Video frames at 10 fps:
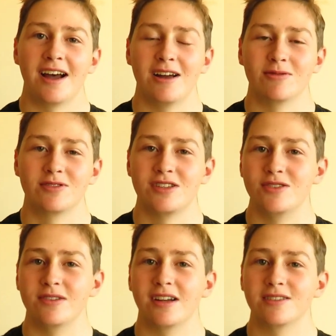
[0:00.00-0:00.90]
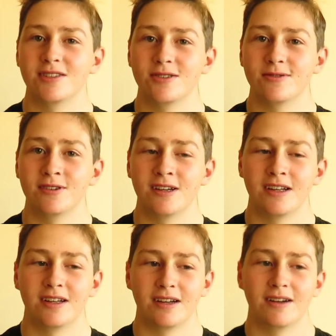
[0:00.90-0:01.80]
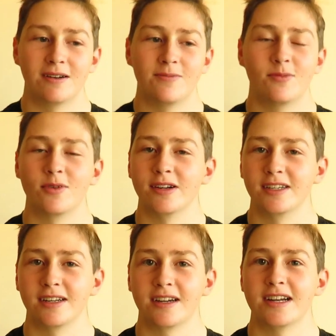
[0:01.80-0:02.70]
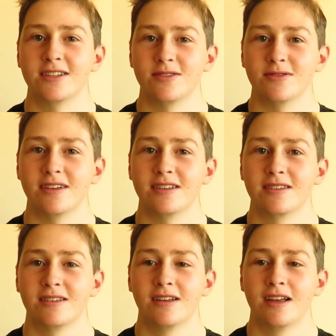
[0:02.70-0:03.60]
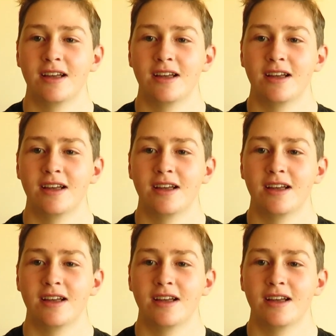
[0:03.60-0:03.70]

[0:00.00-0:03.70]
I will see you guys soon. Um, we're going to kick ass through this.